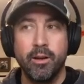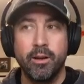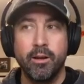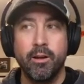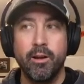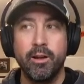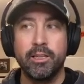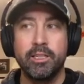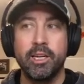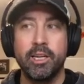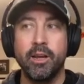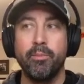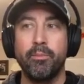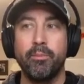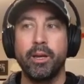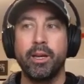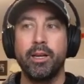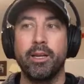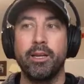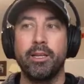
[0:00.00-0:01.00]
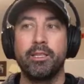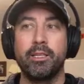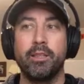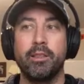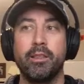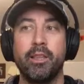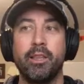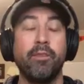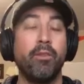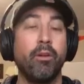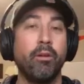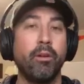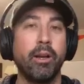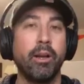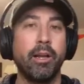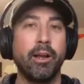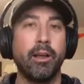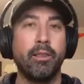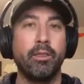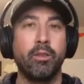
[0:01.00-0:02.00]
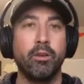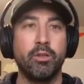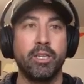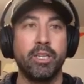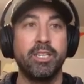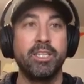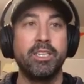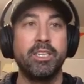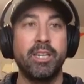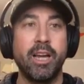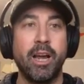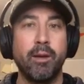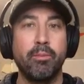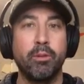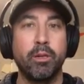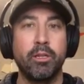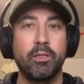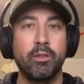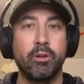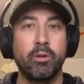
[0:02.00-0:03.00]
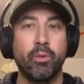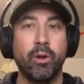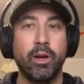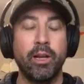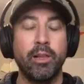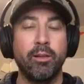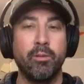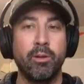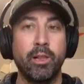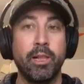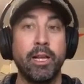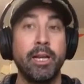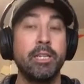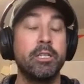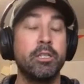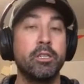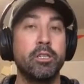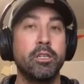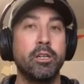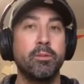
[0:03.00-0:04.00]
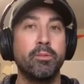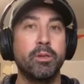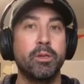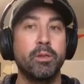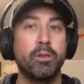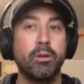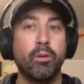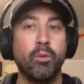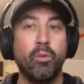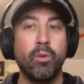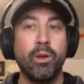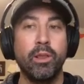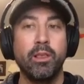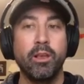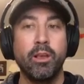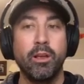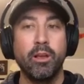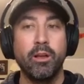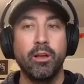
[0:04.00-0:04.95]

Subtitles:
concept, because they've already got those established relationships with